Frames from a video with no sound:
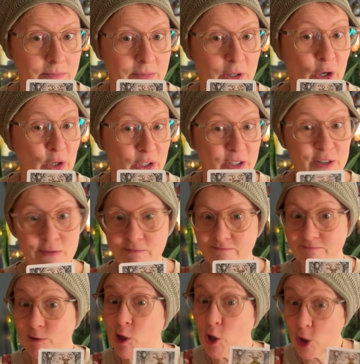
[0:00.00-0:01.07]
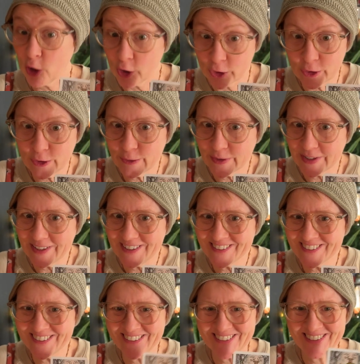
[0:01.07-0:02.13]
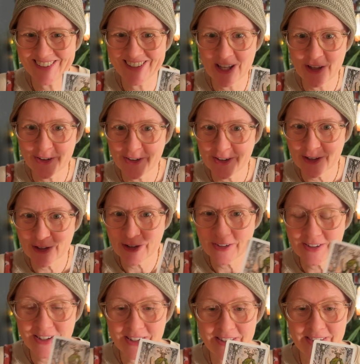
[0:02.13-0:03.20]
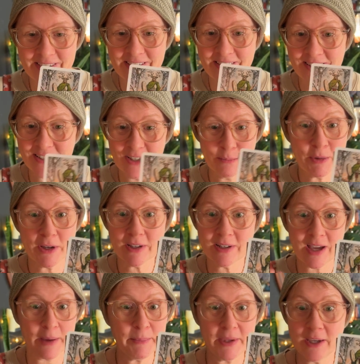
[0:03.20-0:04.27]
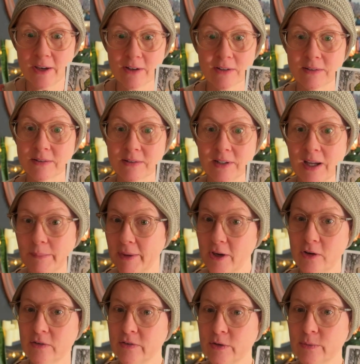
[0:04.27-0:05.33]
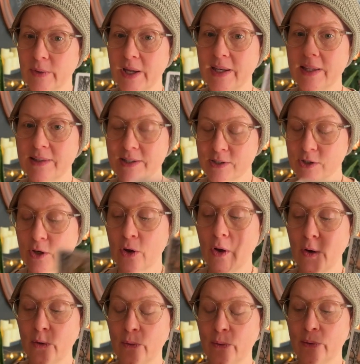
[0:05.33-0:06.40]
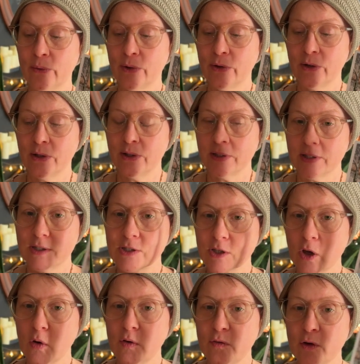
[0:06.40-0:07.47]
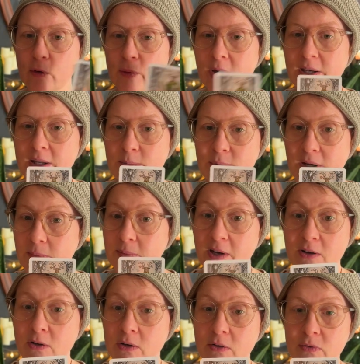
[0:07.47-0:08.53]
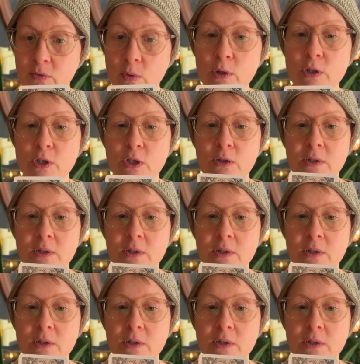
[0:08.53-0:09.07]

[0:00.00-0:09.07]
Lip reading: Are you? Are you ready?" Like, come on, I'm here. I'm here if you're ready. Let's go. Let's go if you're ready, but I'm not going to force you.